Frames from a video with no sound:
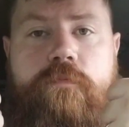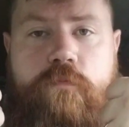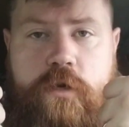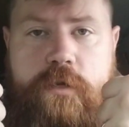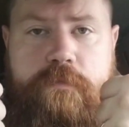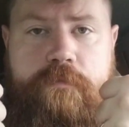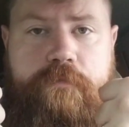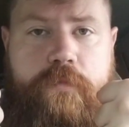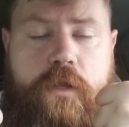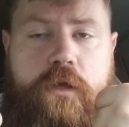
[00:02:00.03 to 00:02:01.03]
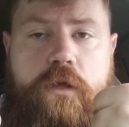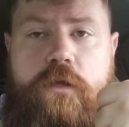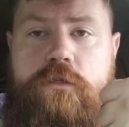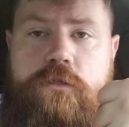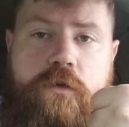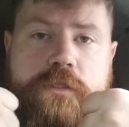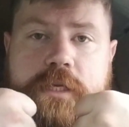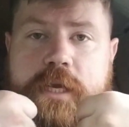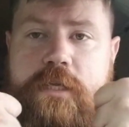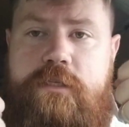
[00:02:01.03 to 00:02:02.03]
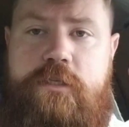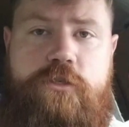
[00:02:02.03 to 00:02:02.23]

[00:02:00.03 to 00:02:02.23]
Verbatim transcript: right? So it's a constant